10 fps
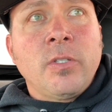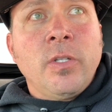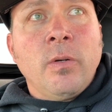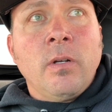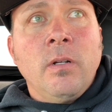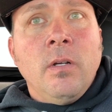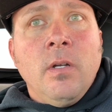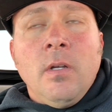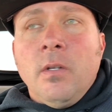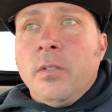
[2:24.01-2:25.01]
it's doing.
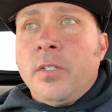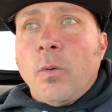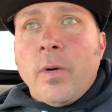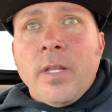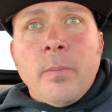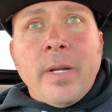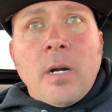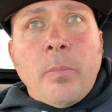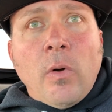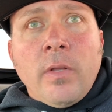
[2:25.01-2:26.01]
Still running the
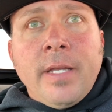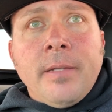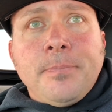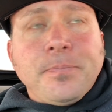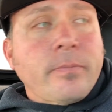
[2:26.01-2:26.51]
bigger pulley.